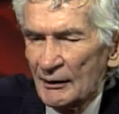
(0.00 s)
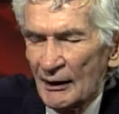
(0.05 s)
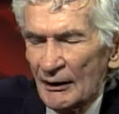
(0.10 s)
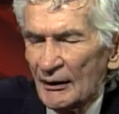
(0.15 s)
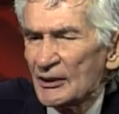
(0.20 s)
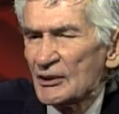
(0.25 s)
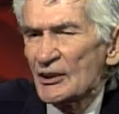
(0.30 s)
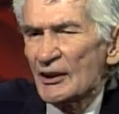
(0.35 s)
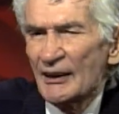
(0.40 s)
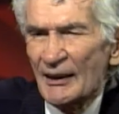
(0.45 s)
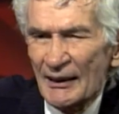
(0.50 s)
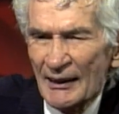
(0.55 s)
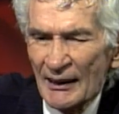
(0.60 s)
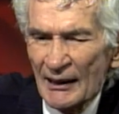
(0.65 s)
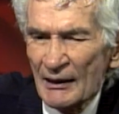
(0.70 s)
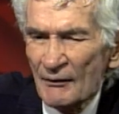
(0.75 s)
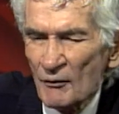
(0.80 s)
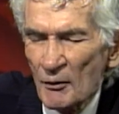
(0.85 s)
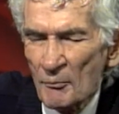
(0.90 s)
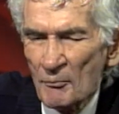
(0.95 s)
Not only did I
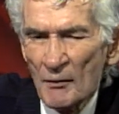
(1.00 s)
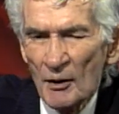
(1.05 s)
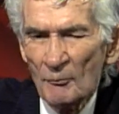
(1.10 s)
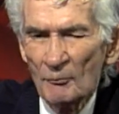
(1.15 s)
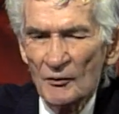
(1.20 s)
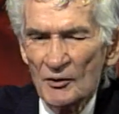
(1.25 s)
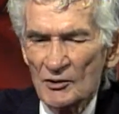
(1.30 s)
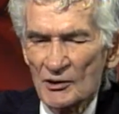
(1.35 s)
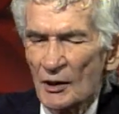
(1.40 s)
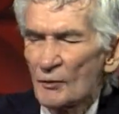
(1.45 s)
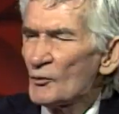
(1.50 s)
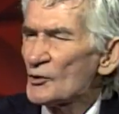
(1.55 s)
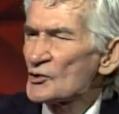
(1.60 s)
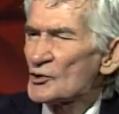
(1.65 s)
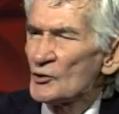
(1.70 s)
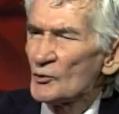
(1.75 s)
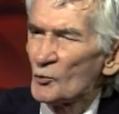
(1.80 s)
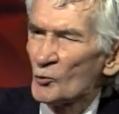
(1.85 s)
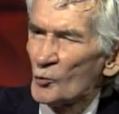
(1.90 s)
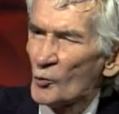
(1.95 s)
not have any memories, I
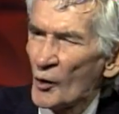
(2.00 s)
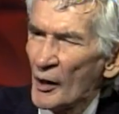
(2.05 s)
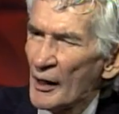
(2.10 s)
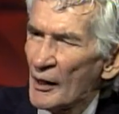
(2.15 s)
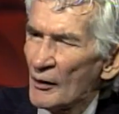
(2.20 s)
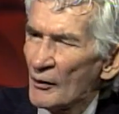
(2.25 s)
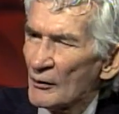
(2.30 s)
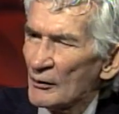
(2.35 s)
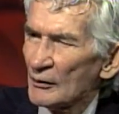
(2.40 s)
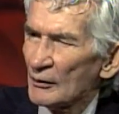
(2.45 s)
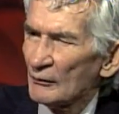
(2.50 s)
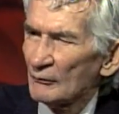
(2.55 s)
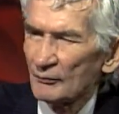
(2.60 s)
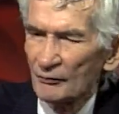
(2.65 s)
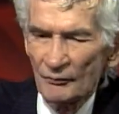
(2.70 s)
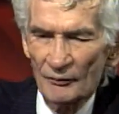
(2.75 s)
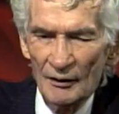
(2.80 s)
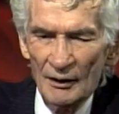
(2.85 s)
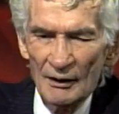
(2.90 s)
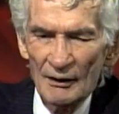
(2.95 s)
wasn't aware
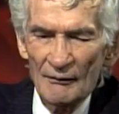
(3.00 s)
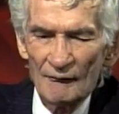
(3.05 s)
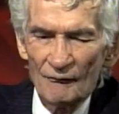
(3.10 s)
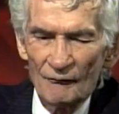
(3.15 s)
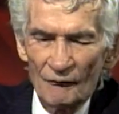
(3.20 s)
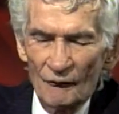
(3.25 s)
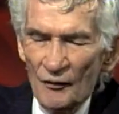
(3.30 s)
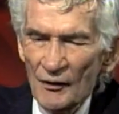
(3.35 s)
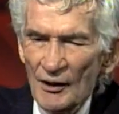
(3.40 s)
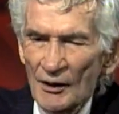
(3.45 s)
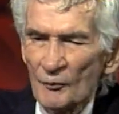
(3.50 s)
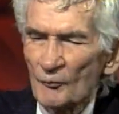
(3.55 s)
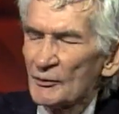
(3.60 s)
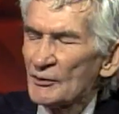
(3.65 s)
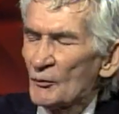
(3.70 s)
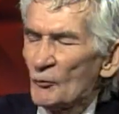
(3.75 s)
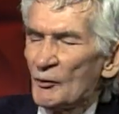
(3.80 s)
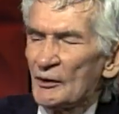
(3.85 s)
of feeling.